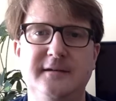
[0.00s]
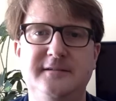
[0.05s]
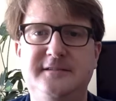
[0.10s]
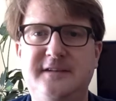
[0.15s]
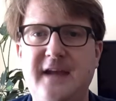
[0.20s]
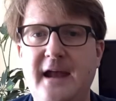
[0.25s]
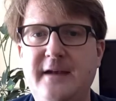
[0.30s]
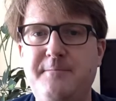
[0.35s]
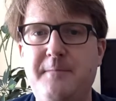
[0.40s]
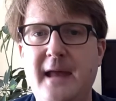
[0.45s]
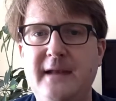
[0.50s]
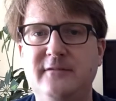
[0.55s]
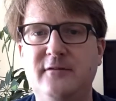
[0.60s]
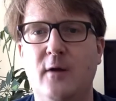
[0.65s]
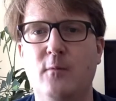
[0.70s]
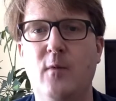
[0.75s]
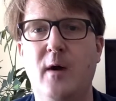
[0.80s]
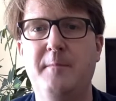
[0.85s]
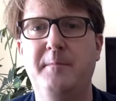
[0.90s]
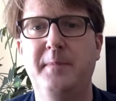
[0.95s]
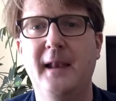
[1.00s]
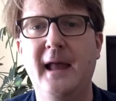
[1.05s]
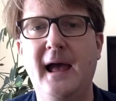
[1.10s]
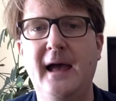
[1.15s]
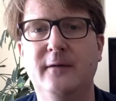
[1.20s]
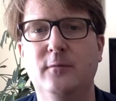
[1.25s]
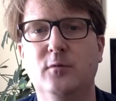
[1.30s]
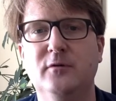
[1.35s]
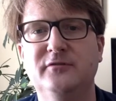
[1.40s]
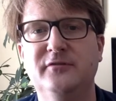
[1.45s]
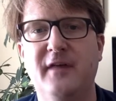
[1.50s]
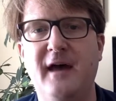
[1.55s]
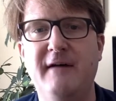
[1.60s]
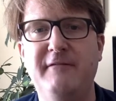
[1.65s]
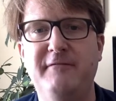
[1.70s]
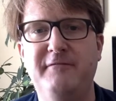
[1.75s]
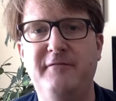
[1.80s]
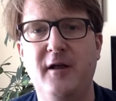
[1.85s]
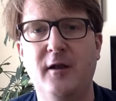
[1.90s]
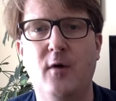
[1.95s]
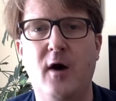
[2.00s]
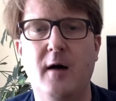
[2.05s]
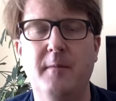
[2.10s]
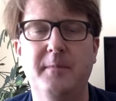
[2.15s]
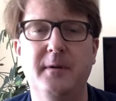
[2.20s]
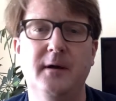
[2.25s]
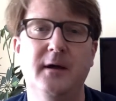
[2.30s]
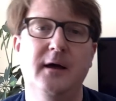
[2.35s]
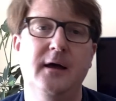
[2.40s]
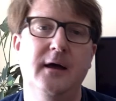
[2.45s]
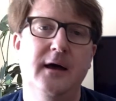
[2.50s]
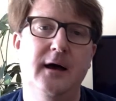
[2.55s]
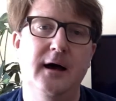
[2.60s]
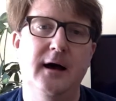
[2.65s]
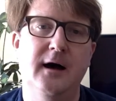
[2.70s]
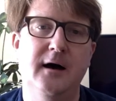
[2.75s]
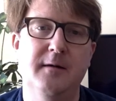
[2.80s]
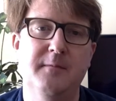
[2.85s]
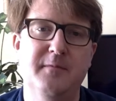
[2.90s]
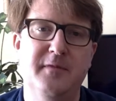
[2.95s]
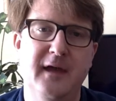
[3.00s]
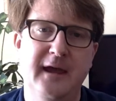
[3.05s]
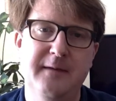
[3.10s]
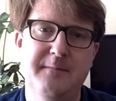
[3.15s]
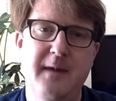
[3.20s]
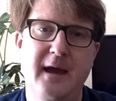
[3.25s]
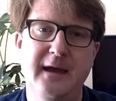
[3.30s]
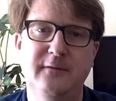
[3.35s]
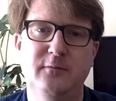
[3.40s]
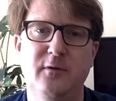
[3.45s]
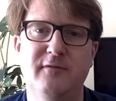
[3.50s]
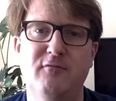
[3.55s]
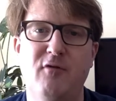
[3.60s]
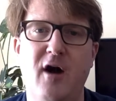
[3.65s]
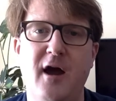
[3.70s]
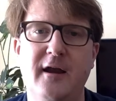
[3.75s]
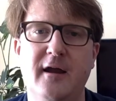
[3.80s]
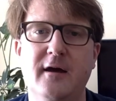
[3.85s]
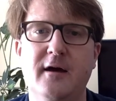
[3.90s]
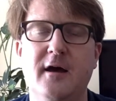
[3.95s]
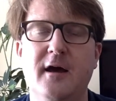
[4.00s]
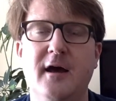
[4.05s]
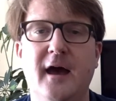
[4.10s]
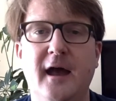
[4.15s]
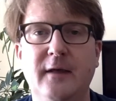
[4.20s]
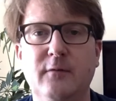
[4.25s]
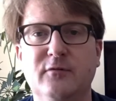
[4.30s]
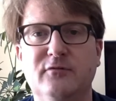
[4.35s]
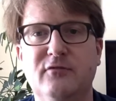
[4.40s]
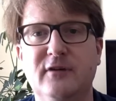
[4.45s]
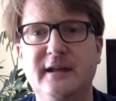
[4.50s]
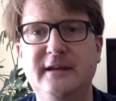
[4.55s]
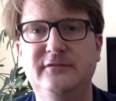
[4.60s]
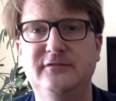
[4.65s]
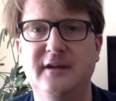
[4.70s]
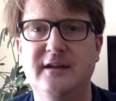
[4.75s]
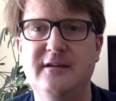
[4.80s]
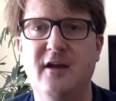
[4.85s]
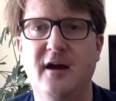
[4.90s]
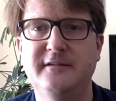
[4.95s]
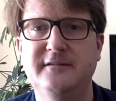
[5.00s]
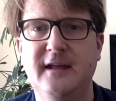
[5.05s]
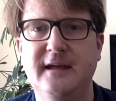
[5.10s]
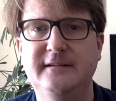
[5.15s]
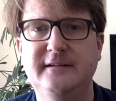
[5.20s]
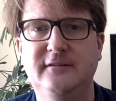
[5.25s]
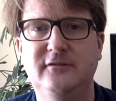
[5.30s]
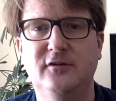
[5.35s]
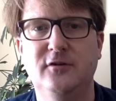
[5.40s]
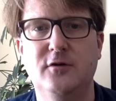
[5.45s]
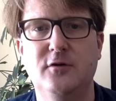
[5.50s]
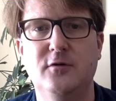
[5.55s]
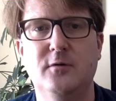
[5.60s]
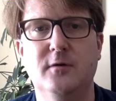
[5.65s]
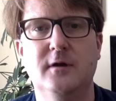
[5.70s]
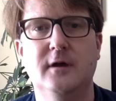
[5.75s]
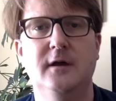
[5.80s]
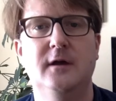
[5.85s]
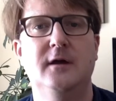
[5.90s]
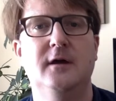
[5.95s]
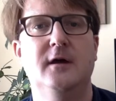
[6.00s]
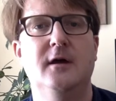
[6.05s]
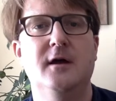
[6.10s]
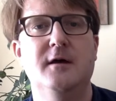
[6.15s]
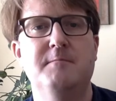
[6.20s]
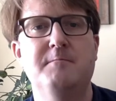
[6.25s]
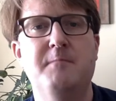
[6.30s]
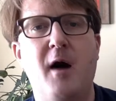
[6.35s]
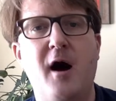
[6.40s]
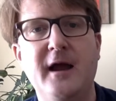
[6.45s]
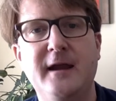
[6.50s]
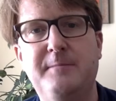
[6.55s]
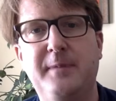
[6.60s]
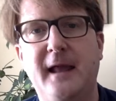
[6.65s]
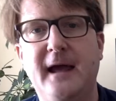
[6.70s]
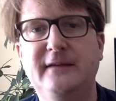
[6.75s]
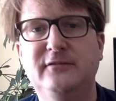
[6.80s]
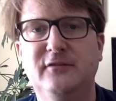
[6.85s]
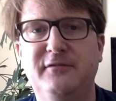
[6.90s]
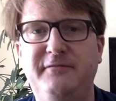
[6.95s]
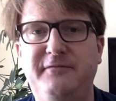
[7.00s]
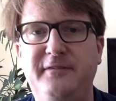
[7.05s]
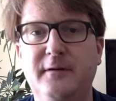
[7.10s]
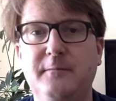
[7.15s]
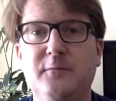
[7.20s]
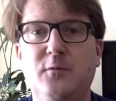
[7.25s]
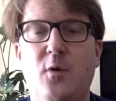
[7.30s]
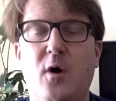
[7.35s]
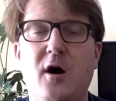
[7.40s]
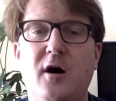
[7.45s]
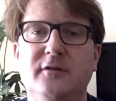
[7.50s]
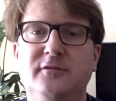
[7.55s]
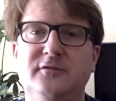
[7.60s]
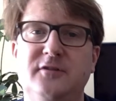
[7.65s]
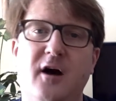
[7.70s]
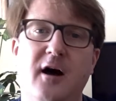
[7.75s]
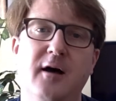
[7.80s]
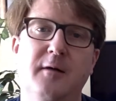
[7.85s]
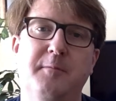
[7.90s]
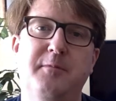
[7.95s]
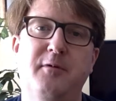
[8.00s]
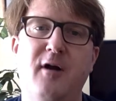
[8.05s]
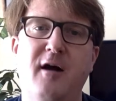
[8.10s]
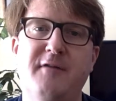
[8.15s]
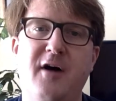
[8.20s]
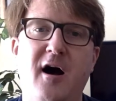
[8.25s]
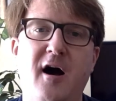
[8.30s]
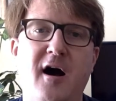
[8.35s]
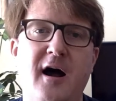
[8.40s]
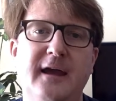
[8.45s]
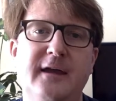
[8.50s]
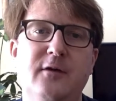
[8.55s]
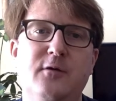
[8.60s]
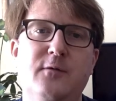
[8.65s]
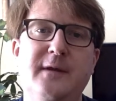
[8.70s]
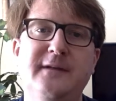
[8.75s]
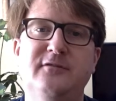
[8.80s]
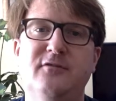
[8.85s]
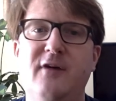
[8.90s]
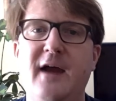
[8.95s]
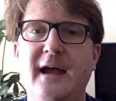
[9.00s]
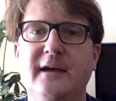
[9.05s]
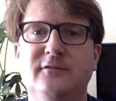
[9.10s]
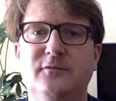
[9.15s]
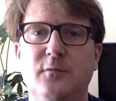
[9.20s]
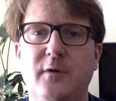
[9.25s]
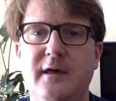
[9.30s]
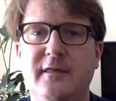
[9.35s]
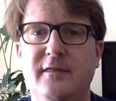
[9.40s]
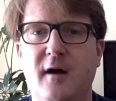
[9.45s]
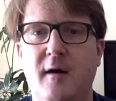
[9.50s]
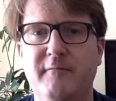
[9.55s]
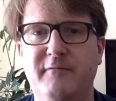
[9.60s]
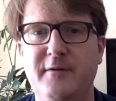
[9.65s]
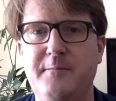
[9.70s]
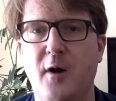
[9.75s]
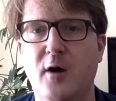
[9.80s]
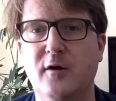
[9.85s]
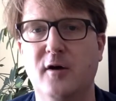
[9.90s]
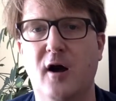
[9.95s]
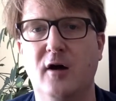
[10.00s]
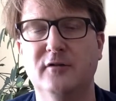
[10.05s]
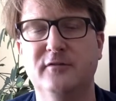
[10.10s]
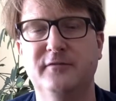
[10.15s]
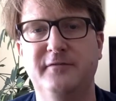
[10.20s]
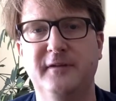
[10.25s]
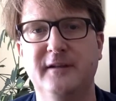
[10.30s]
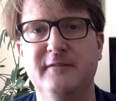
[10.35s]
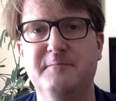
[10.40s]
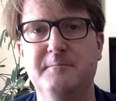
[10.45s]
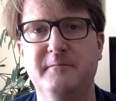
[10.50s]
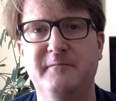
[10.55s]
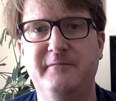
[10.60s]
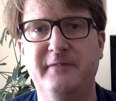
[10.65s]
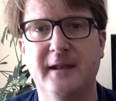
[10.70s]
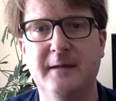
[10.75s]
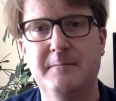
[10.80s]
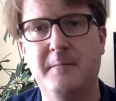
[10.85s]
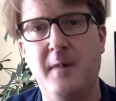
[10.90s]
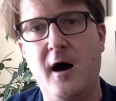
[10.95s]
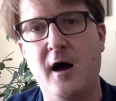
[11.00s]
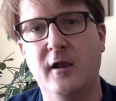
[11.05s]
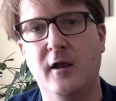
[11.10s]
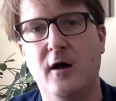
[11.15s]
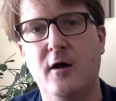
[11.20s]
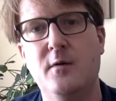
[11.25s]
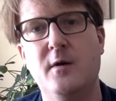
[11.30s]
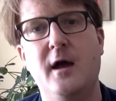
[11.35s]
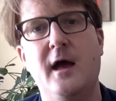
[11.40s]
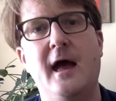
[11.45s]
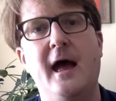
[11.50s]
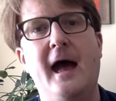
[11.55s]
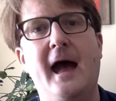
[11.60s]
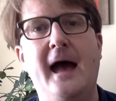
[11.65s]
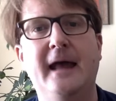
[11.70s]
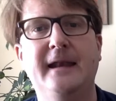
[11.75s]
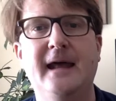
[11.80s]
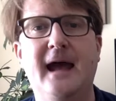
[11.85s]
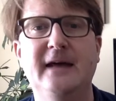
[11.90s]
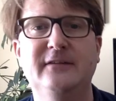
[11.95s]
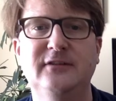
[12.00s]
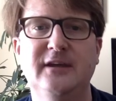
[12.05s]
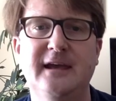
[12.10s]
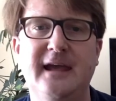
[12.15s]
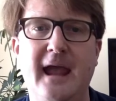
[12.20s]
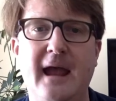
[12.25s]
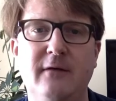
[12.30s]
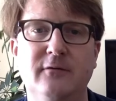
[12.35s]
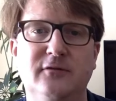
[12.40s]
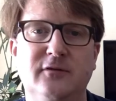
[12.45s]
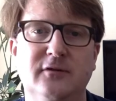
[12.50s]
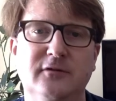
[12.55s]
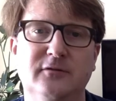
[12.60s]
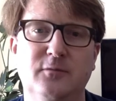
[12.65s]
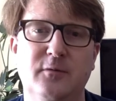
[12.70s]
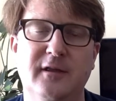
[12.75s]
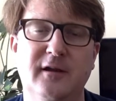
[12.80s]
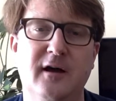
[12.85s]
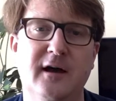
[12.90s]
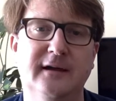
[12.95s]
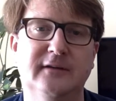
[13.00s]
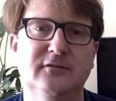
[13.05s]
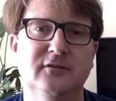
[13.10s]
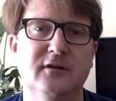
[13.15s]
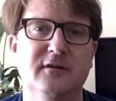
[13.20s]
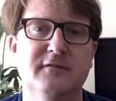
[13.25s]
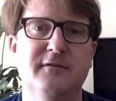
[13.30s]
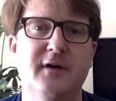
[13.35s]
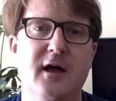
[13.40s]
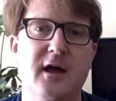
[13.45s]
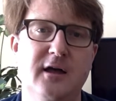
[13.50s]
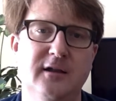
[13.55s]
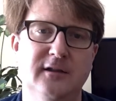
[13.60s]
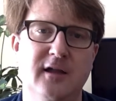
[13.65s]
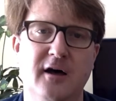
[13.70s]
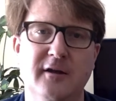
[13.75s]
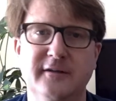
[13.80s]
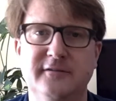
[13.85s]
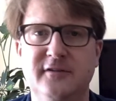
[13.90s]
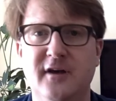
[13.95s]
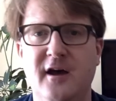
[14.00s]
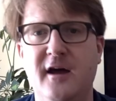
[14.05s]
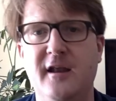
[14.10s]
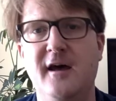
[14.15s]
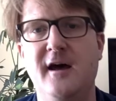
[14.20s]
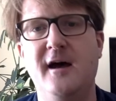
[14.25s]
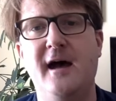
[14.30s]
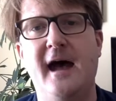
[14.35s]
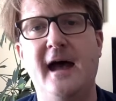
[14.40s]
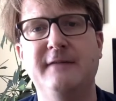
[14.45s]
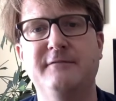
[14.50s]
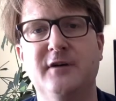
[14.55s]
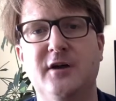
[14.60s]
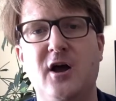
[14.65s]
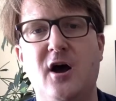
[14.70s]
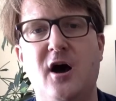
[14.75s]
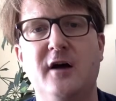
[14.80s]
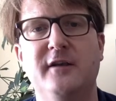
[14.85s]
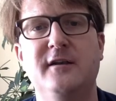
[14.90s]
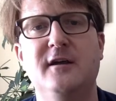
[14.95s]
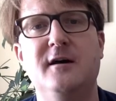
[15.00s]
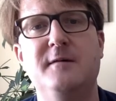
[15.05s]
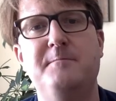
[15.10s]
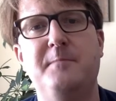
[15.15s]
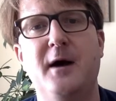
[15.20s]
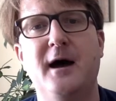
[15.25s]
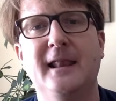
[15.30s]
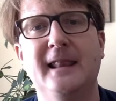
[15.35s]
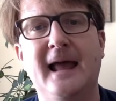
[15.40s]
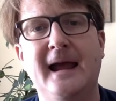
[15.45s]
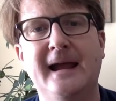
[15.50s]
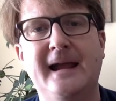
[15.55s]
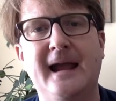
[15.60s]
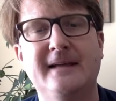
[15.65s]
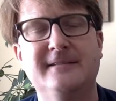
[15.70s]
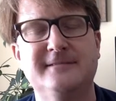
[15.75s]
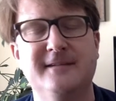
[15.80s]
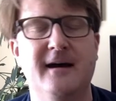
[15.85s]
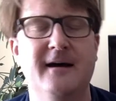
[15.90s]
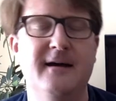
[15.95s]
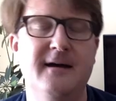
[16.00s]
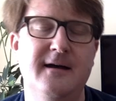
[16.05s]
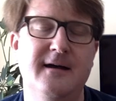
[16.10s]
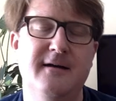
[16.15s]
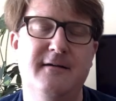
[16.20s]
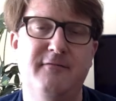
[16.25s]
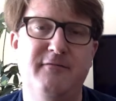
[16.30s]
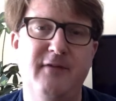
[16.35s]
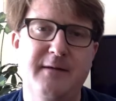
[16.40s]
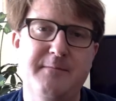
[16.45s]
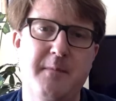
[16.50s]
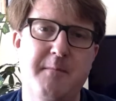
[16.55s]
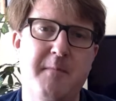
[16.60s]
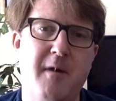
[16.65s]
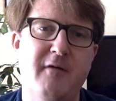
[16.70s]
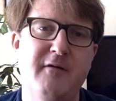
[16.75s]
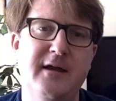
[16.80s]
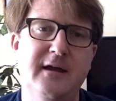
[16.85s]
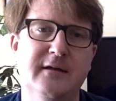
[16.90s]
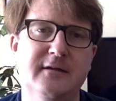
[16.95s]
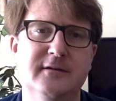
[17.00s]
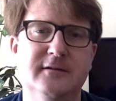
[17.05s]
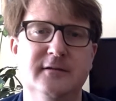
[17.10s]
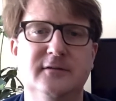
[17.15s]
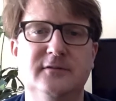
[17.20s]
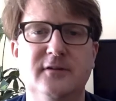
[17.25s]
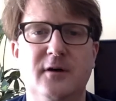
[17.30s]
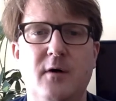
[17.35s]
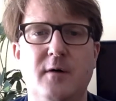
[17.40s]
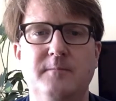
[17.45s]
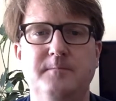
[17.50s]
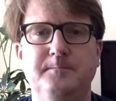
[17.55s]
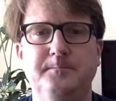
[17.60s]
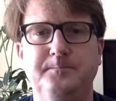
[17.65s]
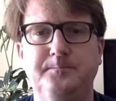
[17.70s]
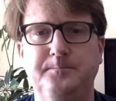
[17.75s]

Dead Men Don't Wear Plaid was their follow-up that he made with Reiner, and it was released in 1982. Martin plays a film noir-style private eye who interacts with Humphrey Bogart's Philip Marlowe and has encounters with the likes of Lana Turner, Ava Gardner, Burt Lancaster, Fred McMurray, and so on.